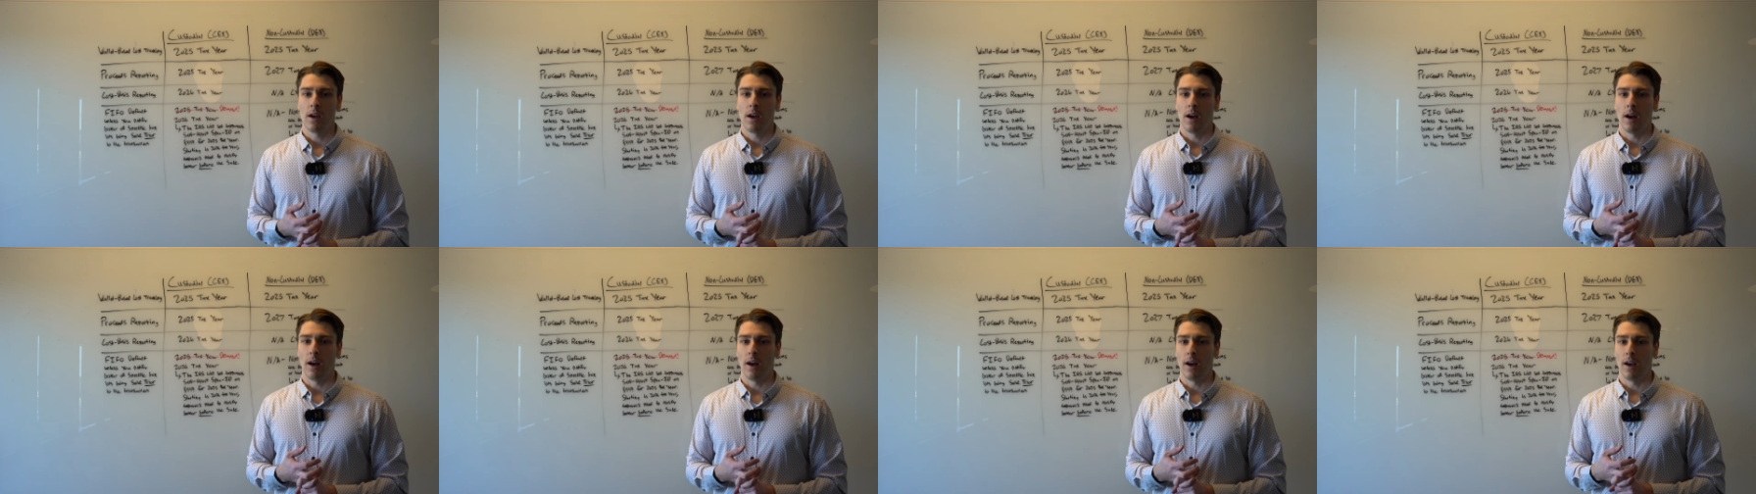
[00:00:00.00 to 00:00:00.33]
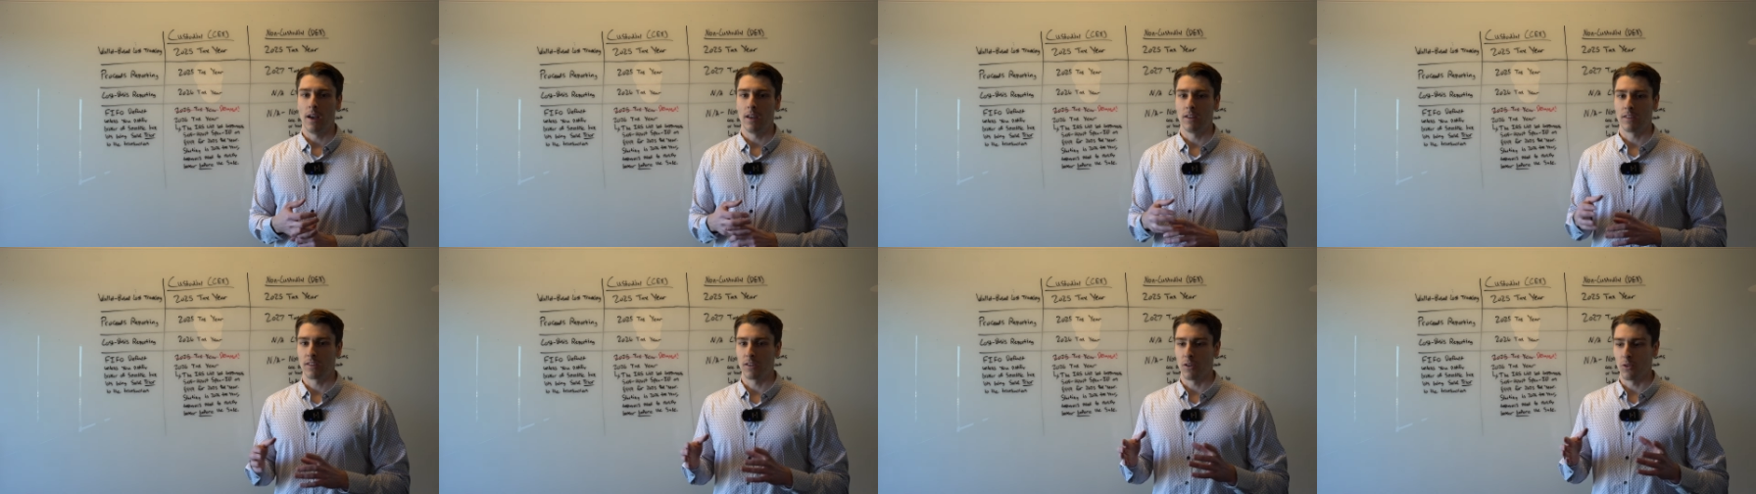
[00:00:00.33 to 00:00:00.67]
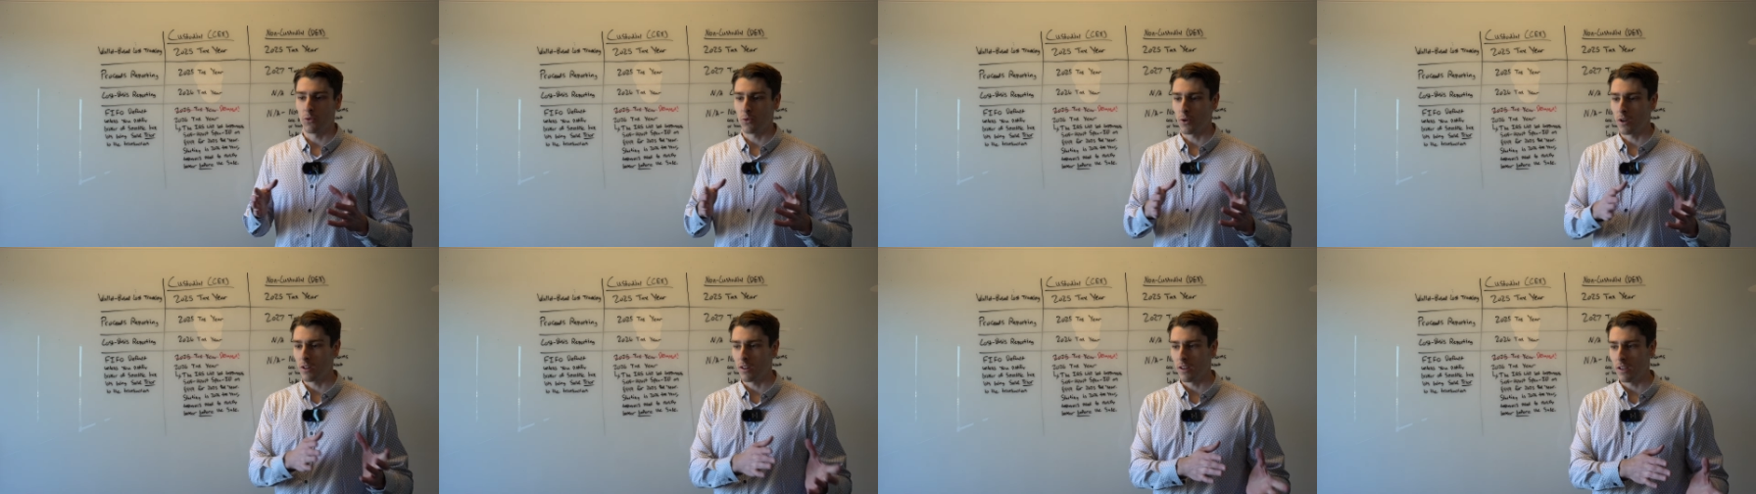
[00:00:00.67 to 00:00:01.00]
And so
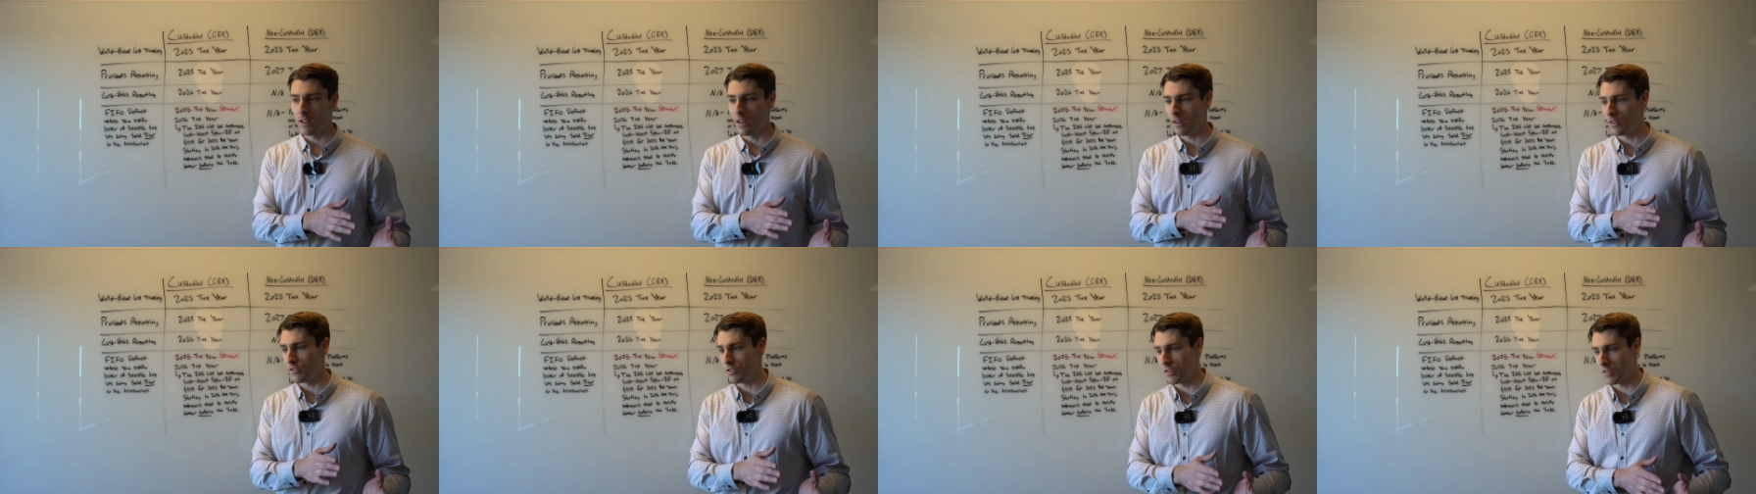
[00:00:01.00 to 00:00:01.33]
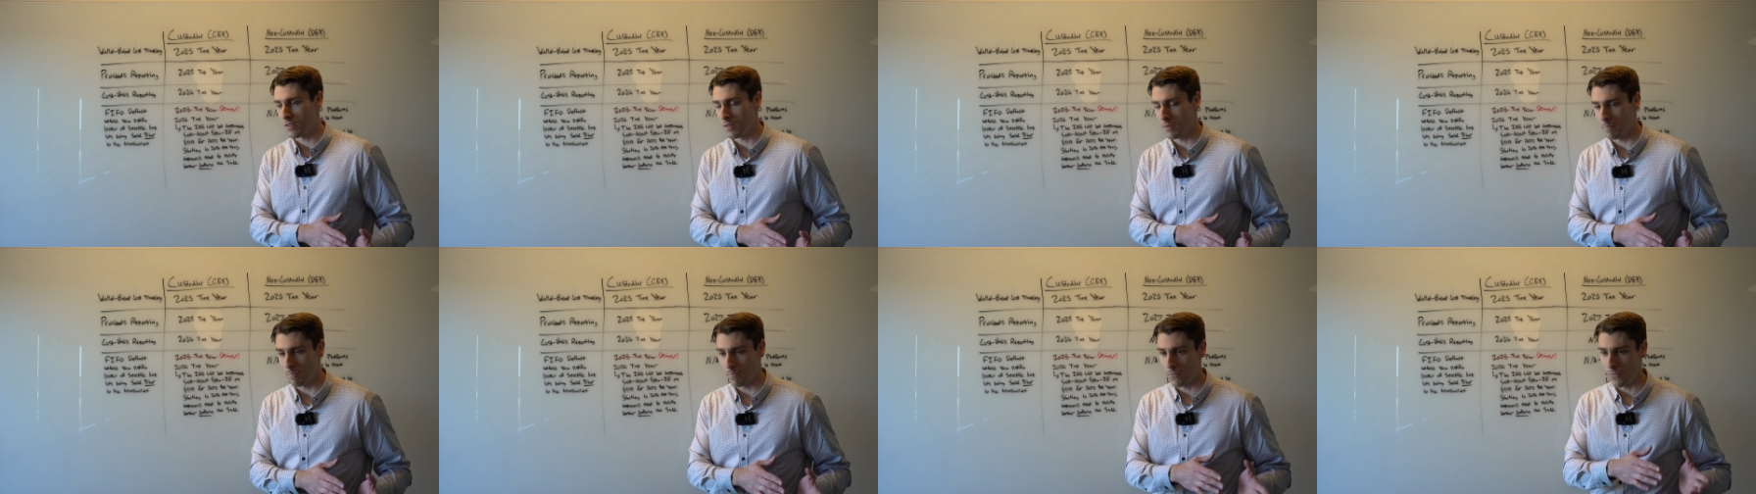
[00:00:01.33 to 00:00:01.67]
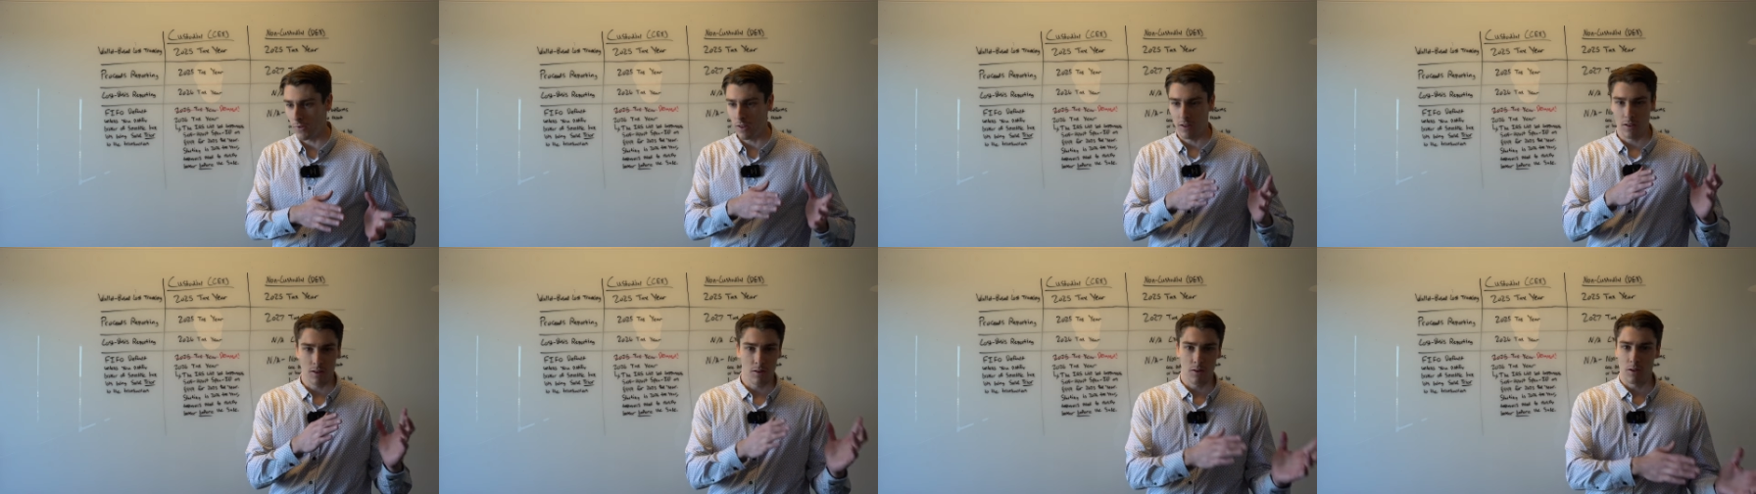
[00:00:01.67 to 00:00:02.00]
really it's just
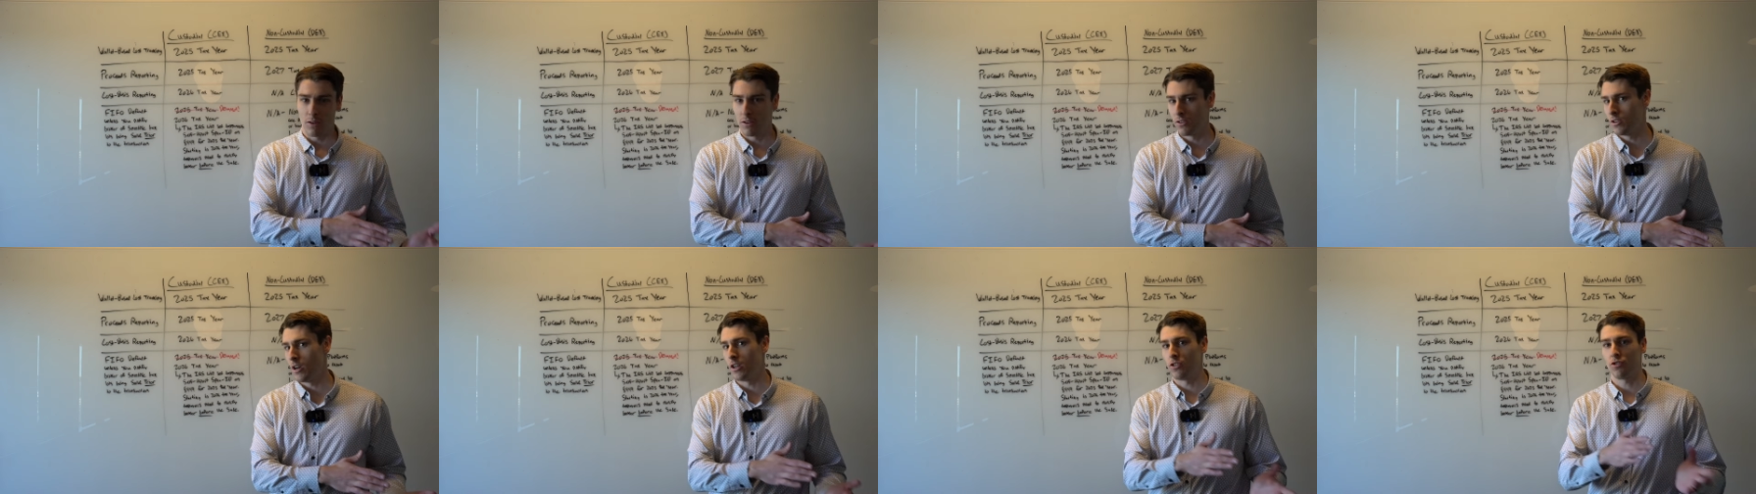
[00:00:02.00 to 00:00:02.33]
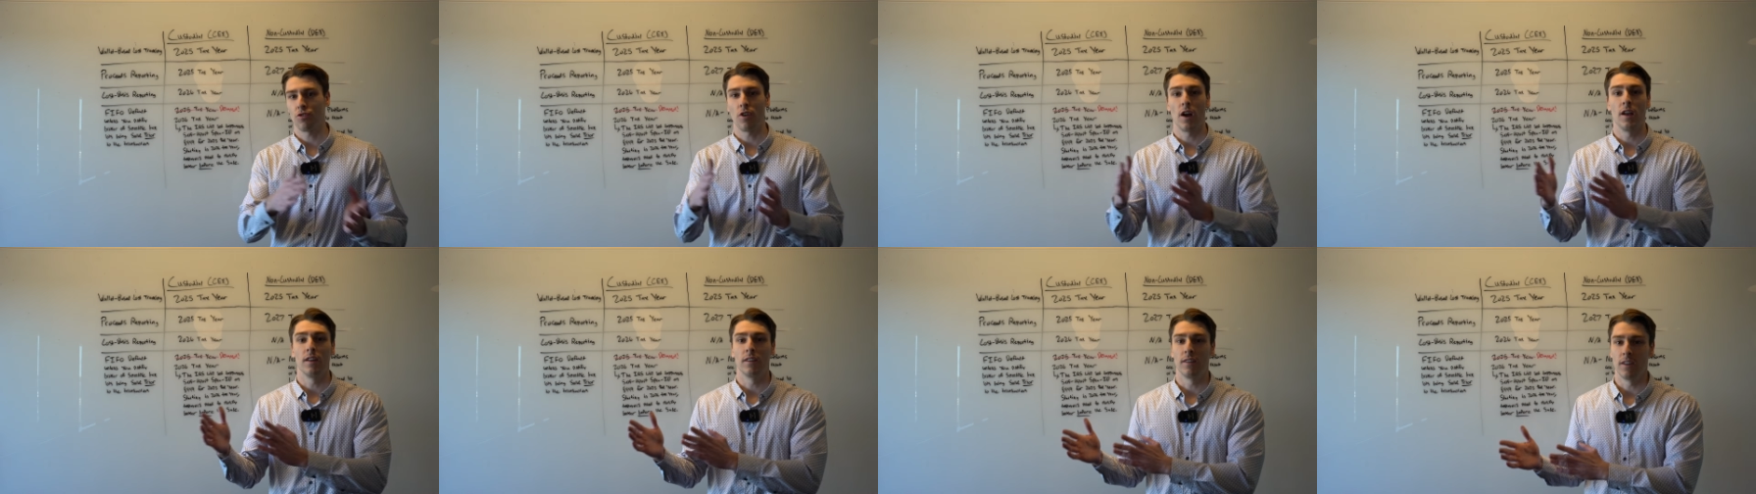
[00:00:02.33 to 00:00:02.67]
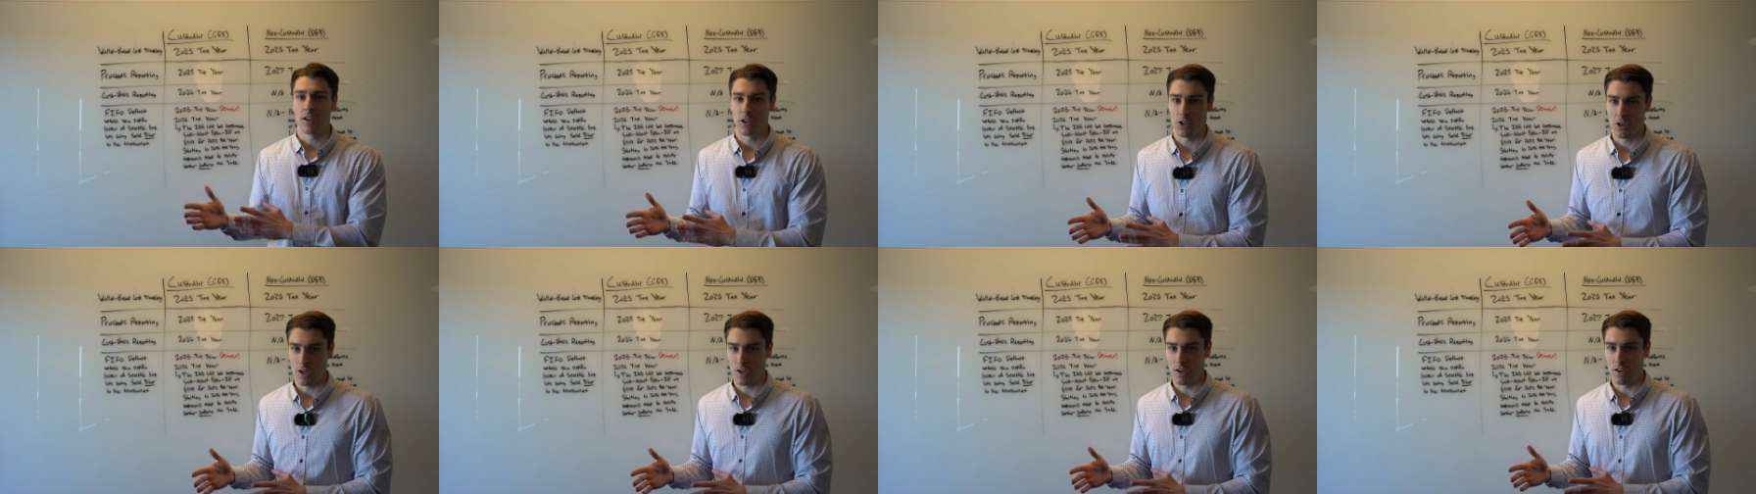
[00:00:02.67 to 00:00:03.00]
a
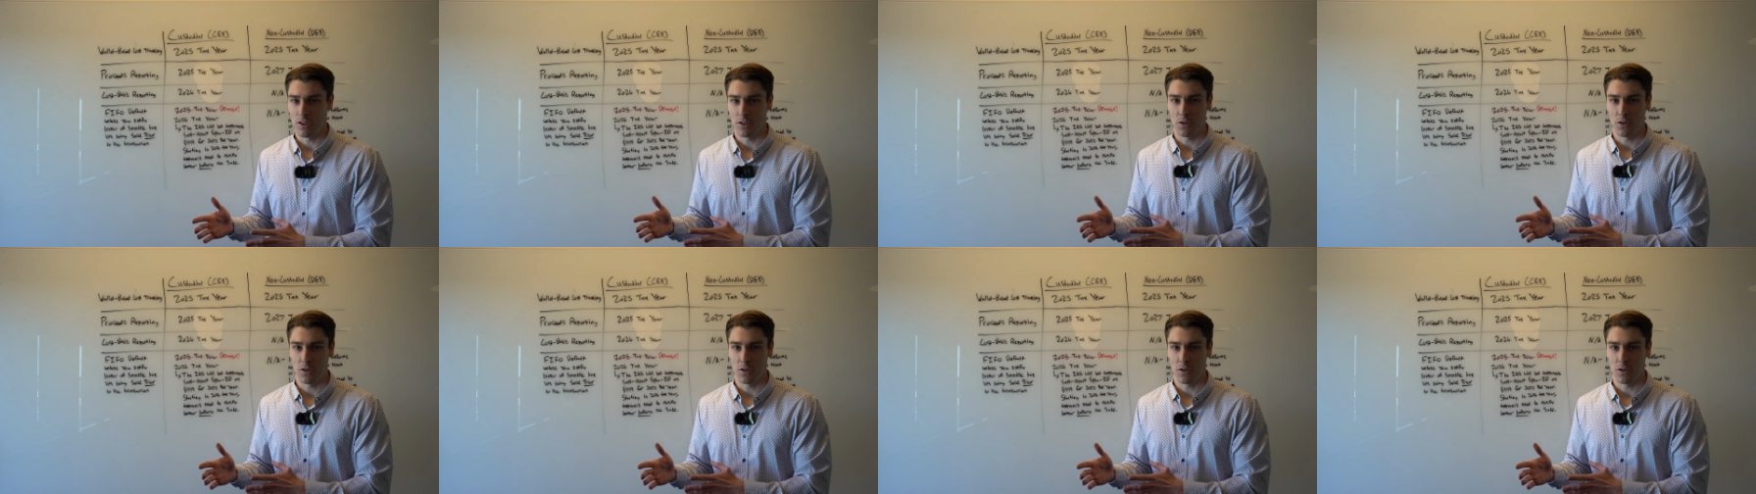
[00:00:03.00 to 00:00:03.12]
transition